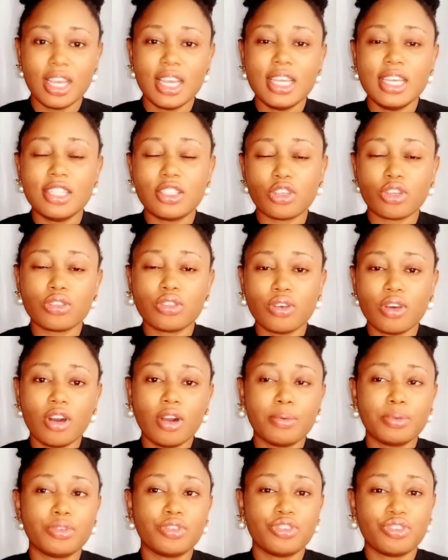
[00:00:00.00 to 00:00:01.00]
It also
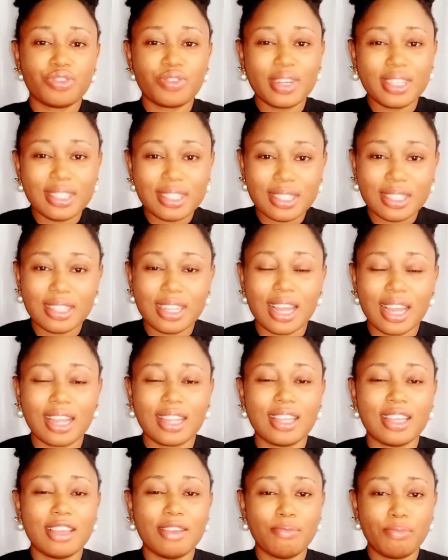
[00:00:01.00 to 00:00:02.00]
helps strengthen and
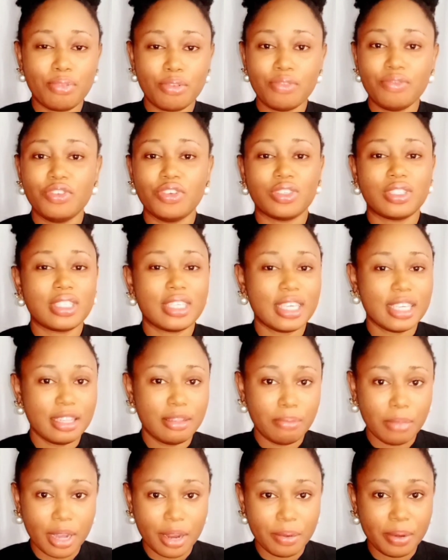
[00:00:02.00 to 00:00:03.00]
improve your skin
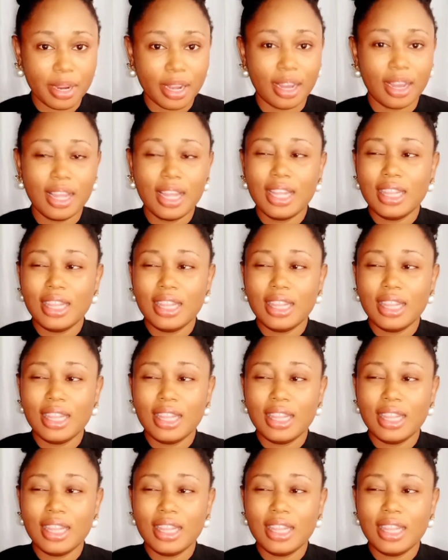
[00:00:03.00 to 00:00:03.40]
barrier,